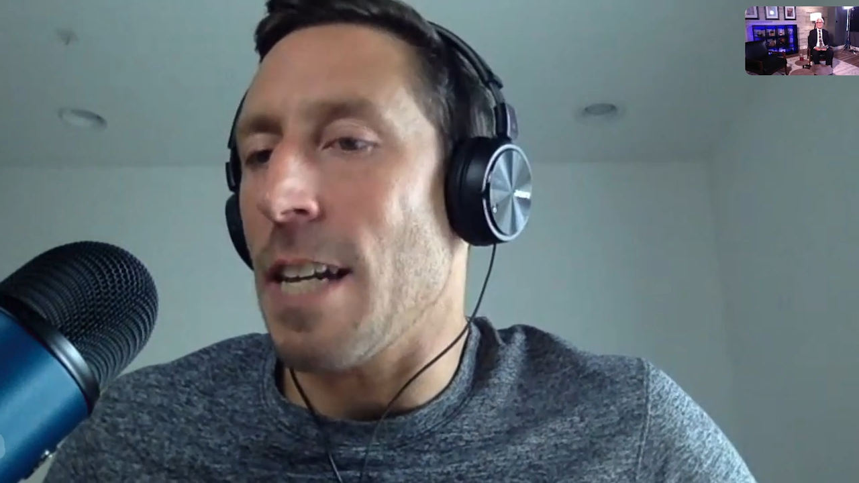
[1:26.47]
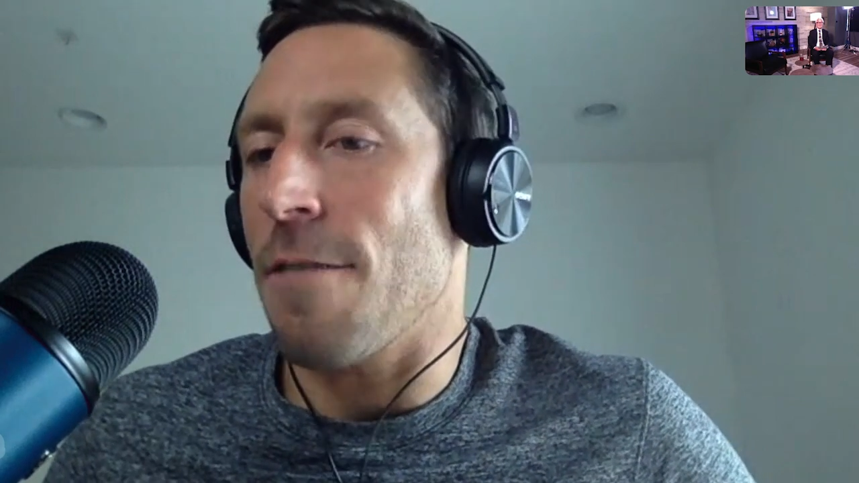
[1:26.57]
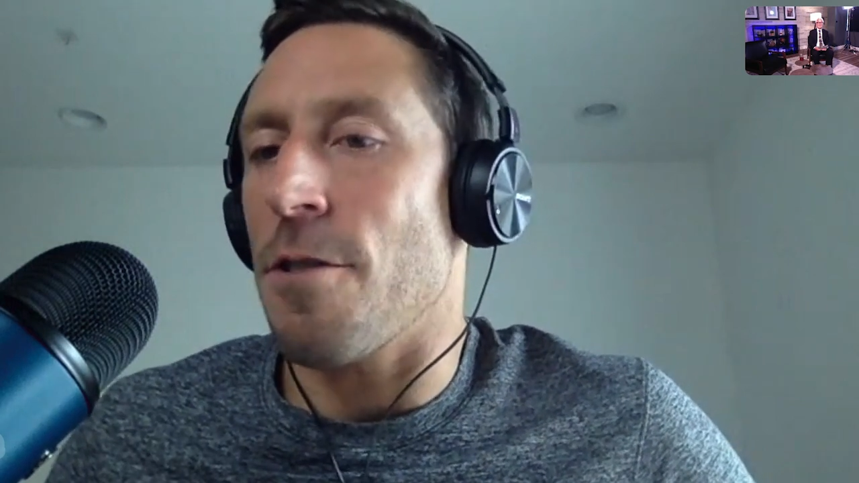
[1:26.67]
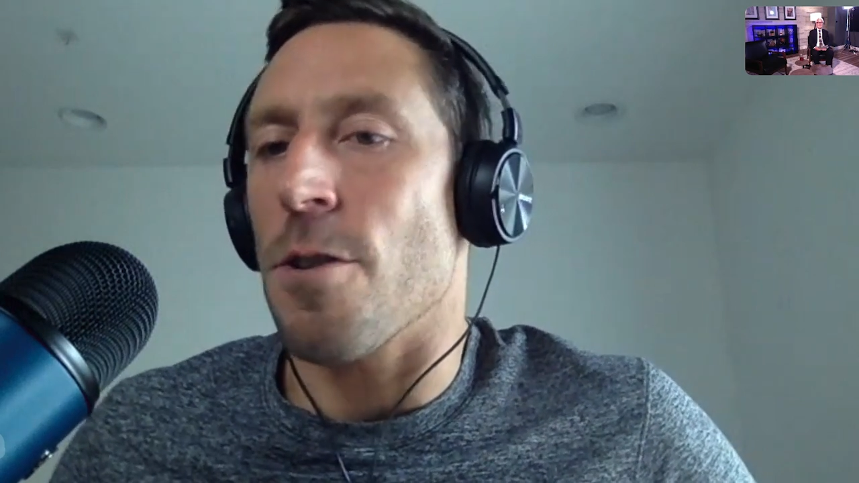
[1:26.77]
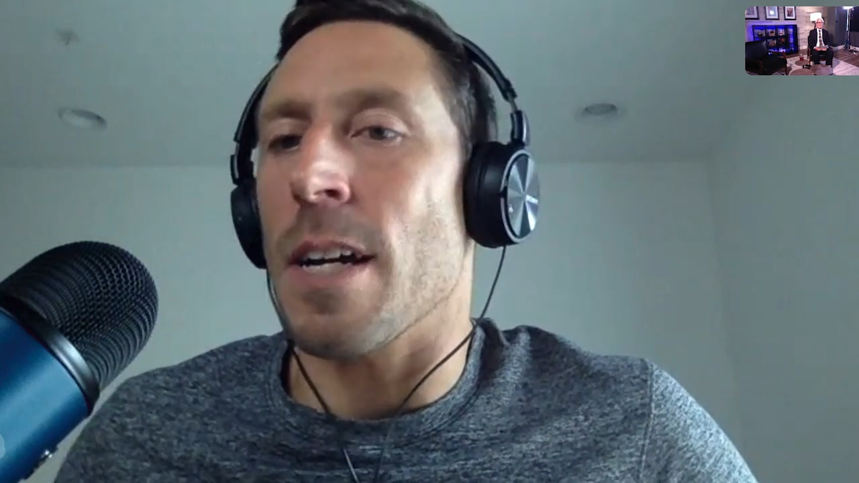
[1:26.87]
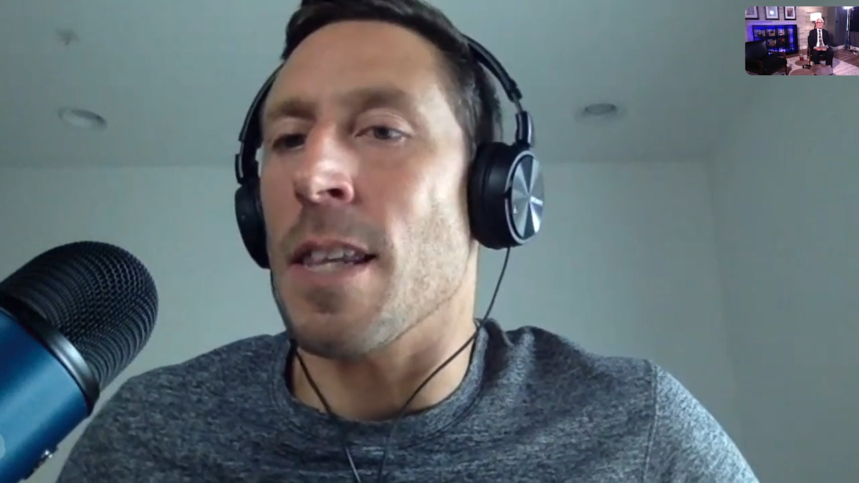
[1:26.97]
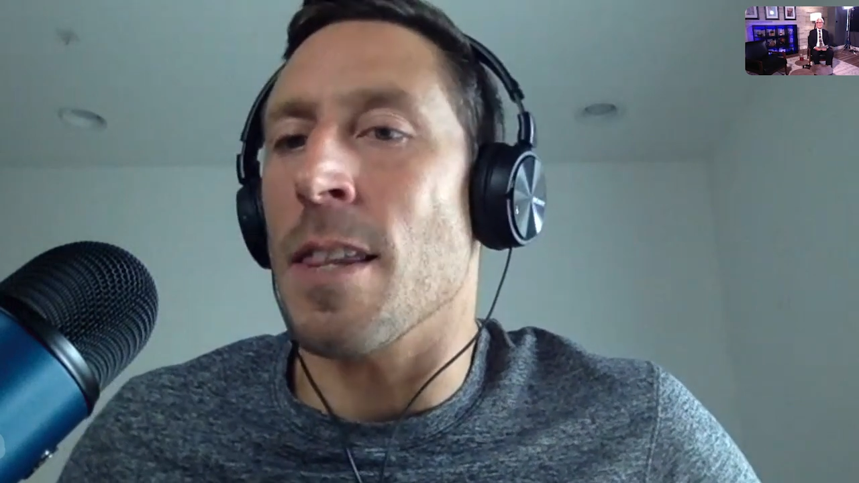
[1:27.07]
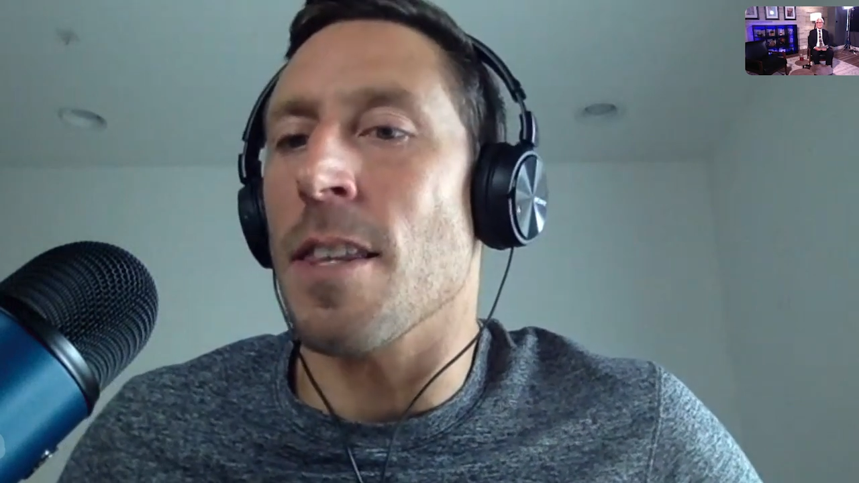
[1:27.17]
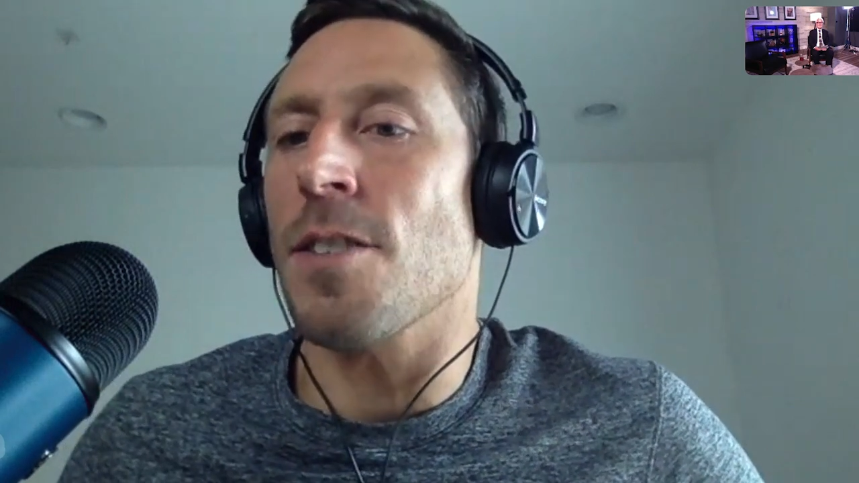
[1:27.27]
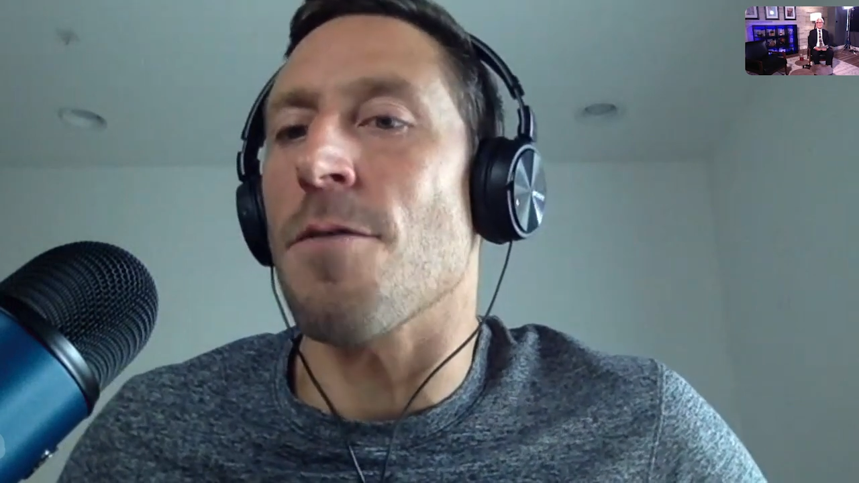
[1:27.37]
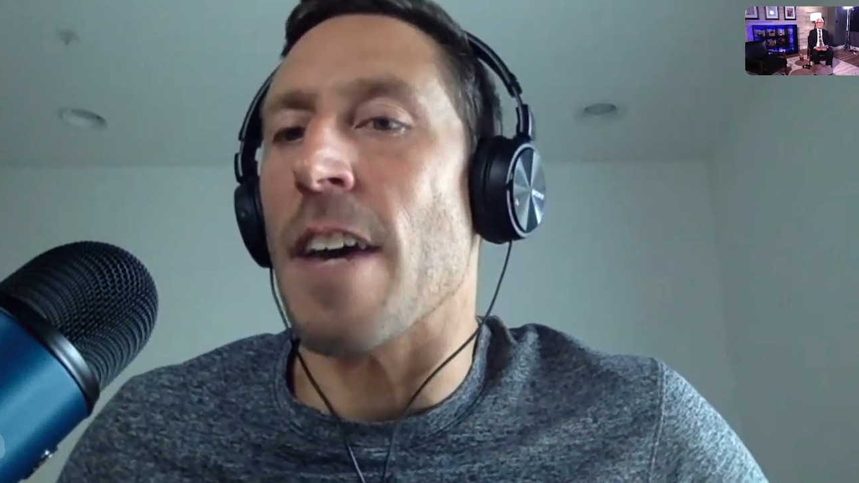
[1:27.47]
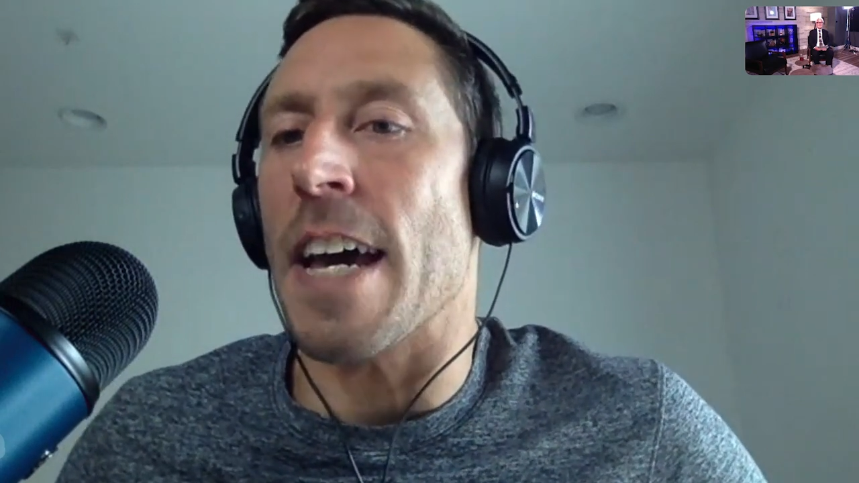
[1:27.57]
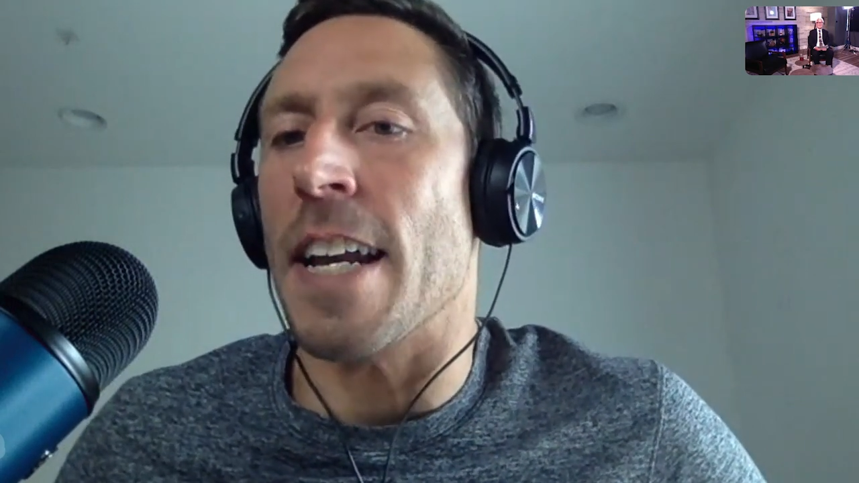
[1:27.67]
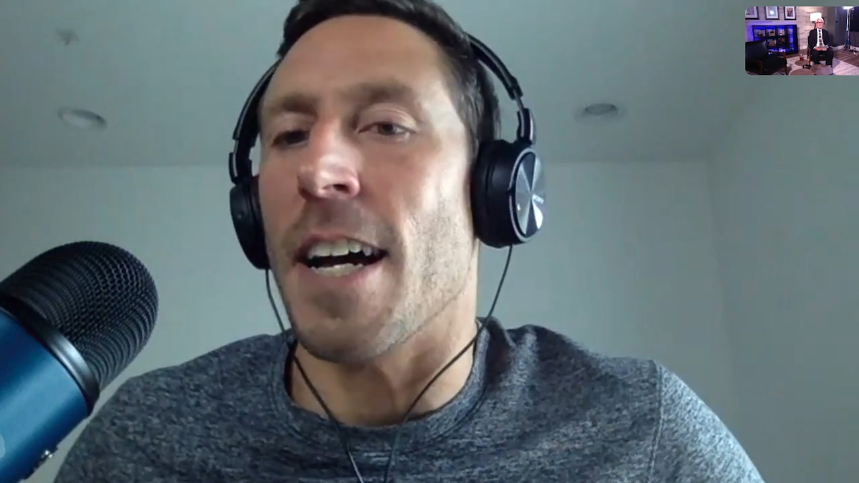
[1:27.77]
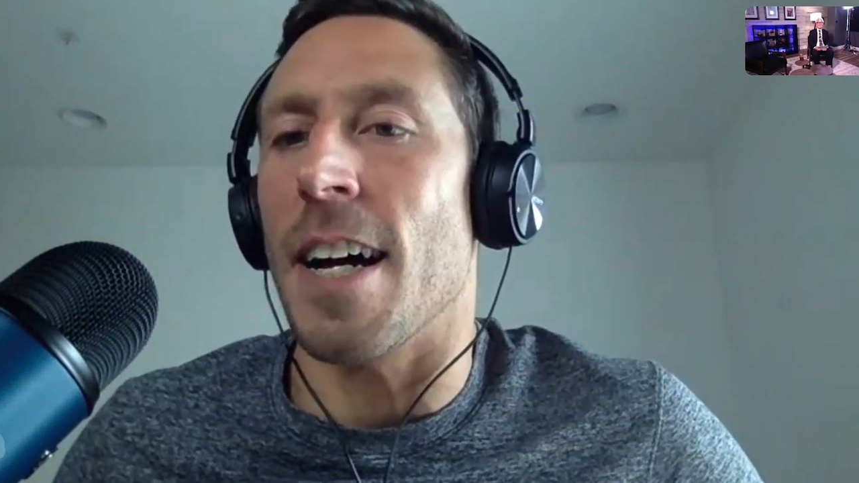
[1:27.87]
If you're in the
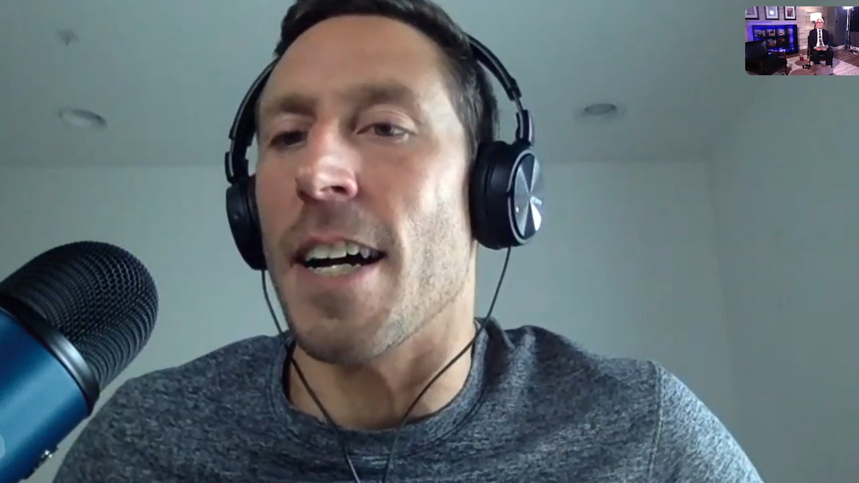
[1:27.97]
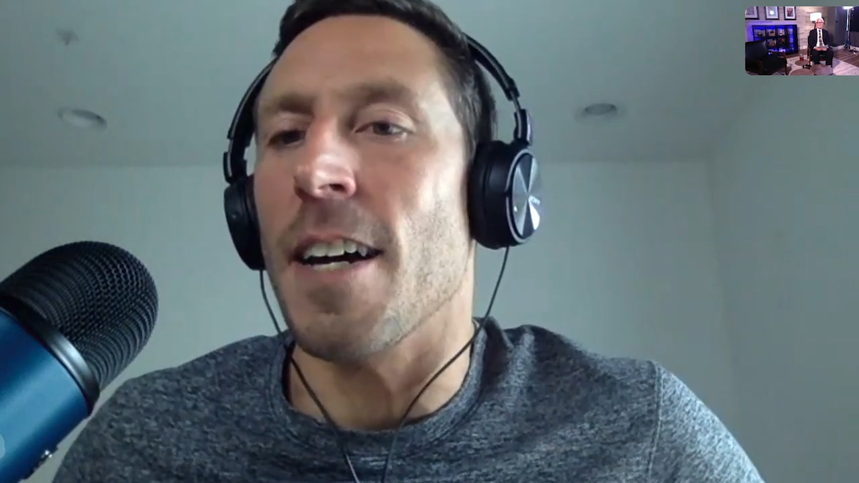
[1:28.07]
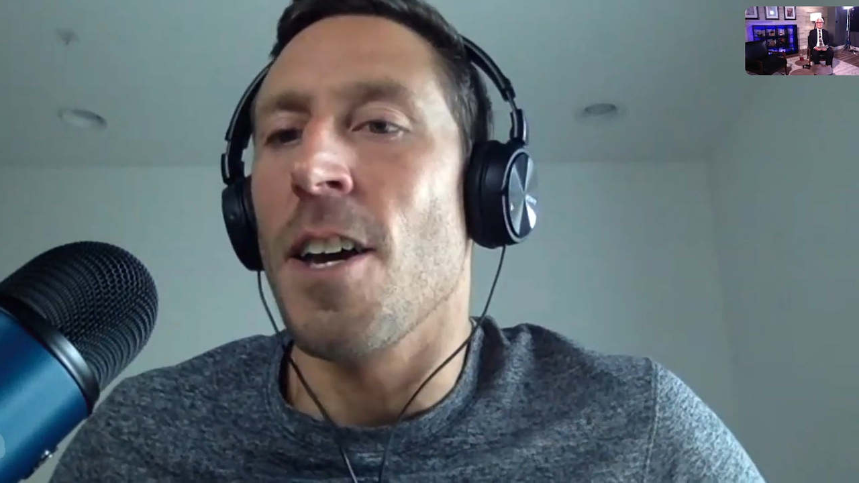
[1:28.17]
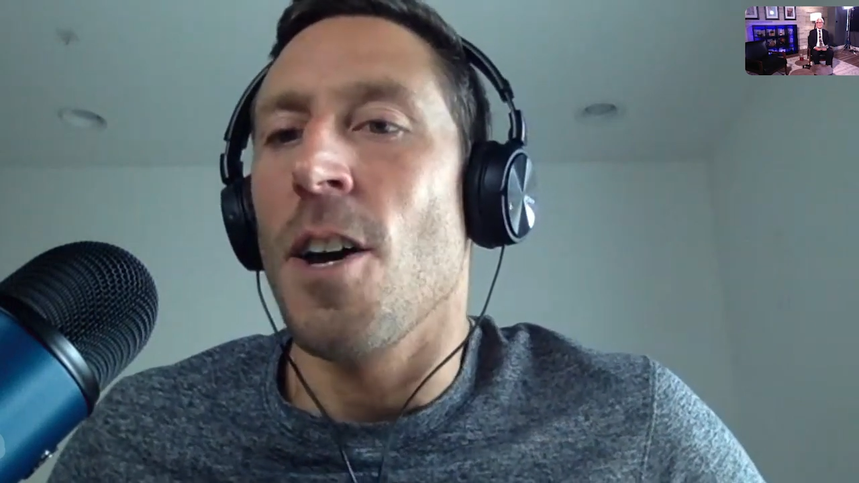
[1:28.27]
savannah